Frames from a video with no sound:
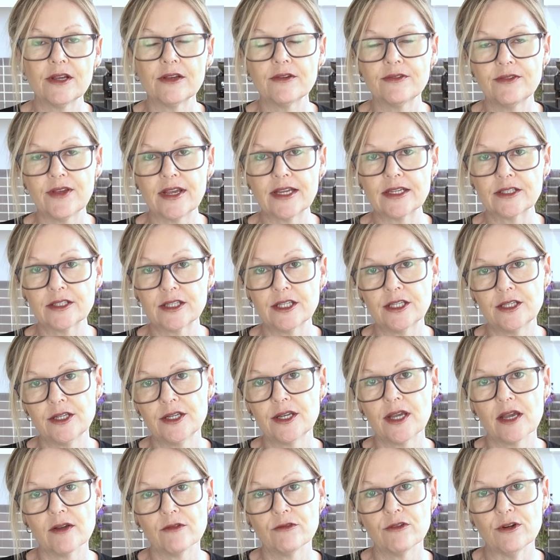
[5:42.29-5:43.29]
effect that you
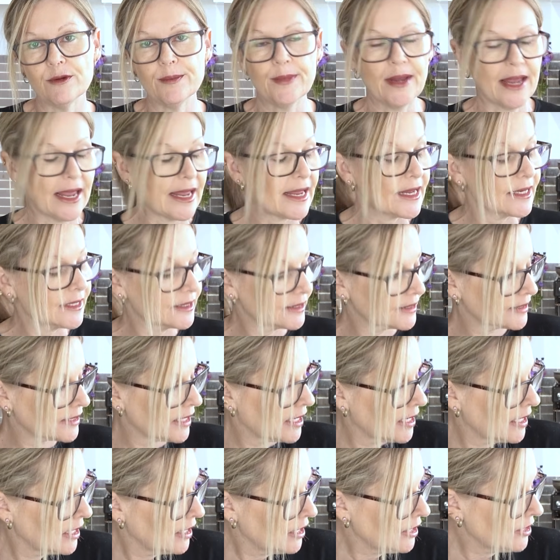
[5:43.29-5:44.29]
get from eggs.
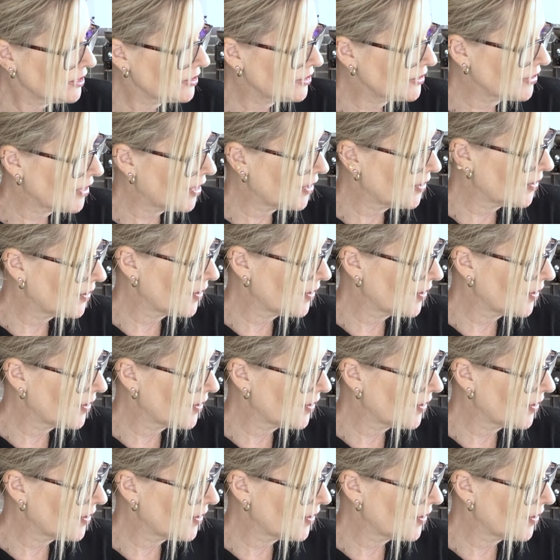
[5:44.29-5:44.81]
So